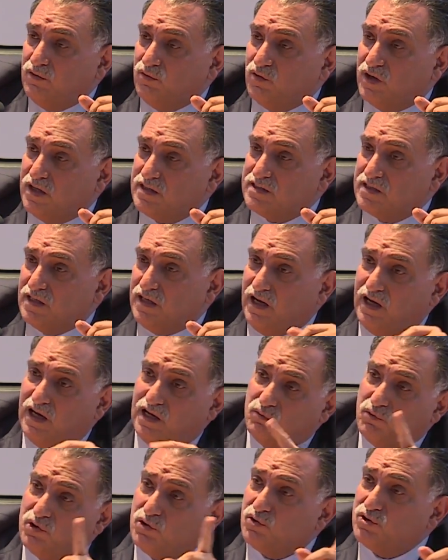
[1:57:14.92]
the
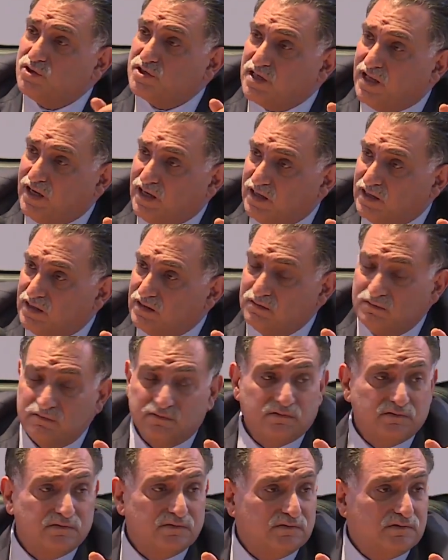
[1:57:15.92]
Gaza Strip. And now we
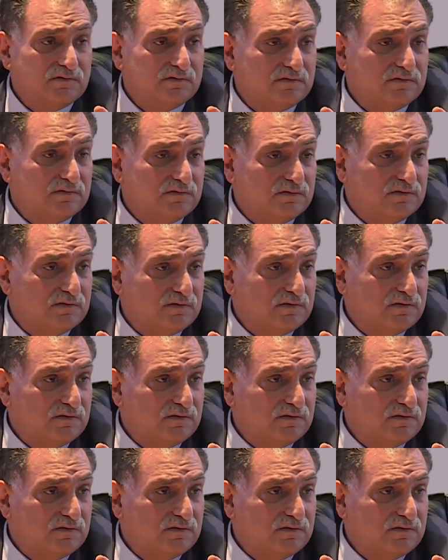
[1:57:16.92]
have all these